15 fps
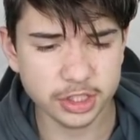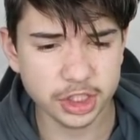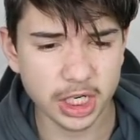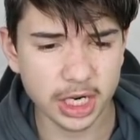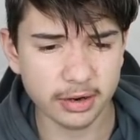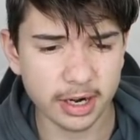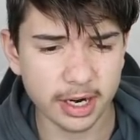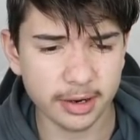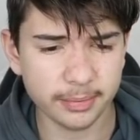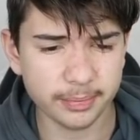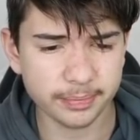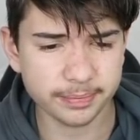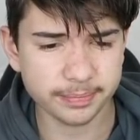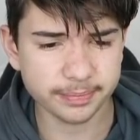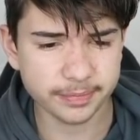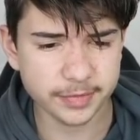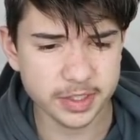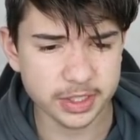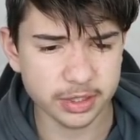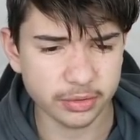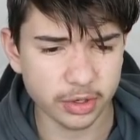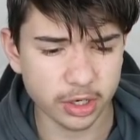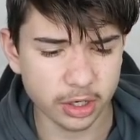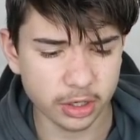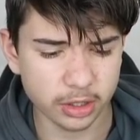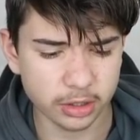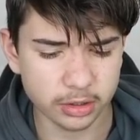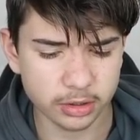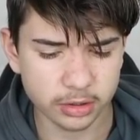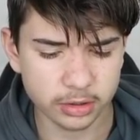Shearer.
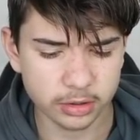Sarong.